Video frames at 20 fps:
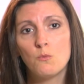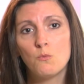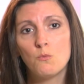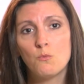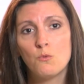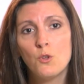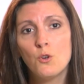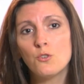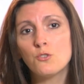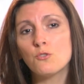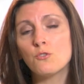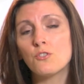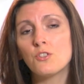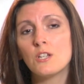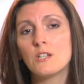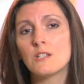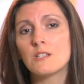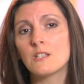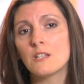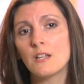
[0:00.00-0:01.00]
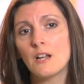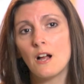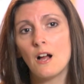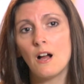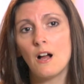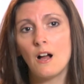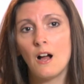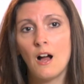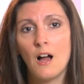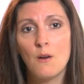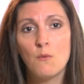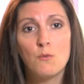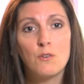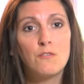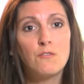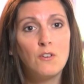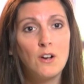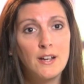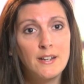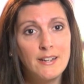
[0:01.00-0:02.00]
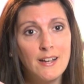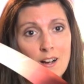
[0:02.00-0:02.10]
those are things that I would find